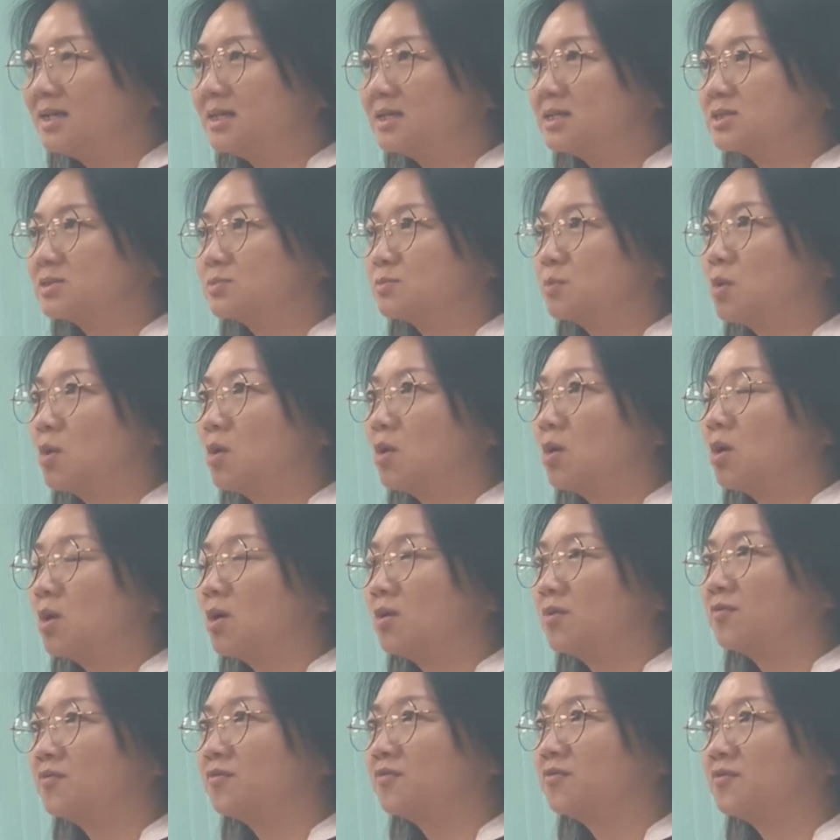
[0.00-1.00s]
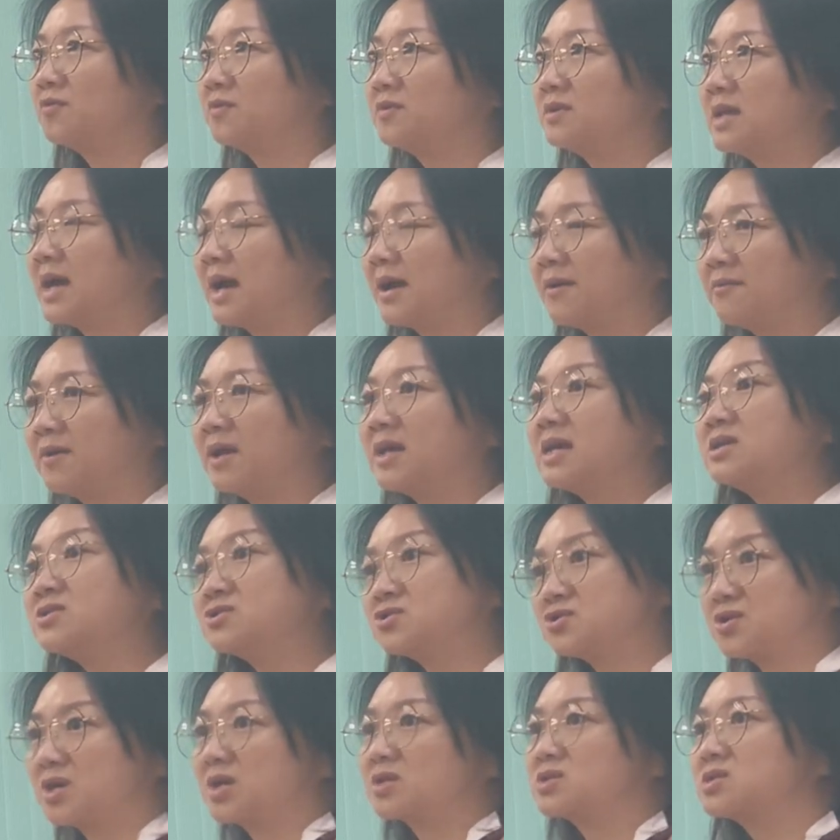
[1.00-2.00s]
It's more of direct
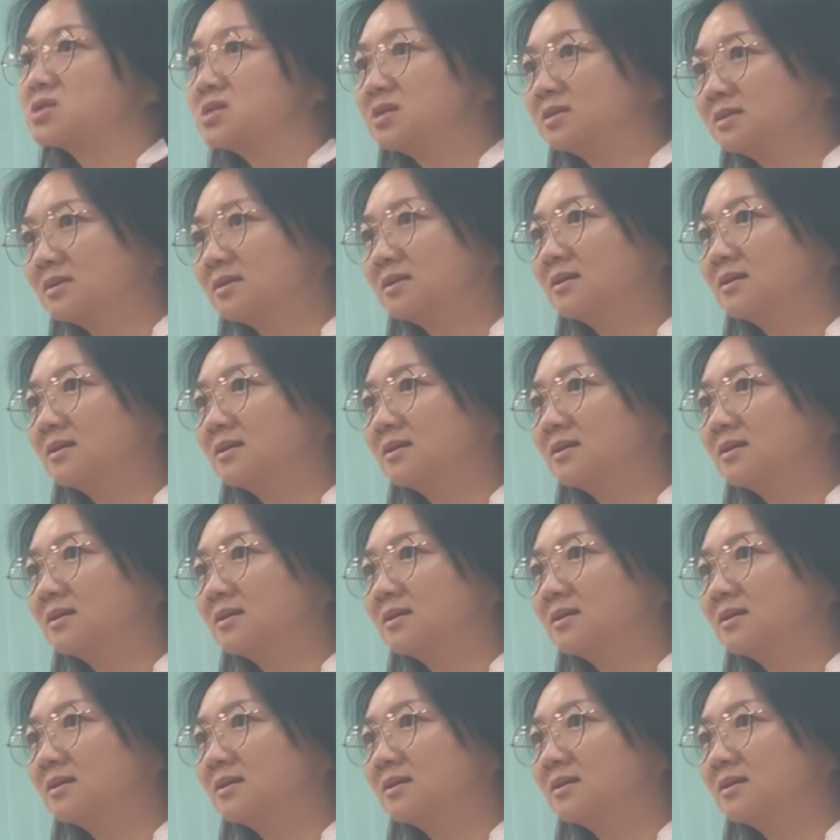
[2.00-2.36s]
instruction,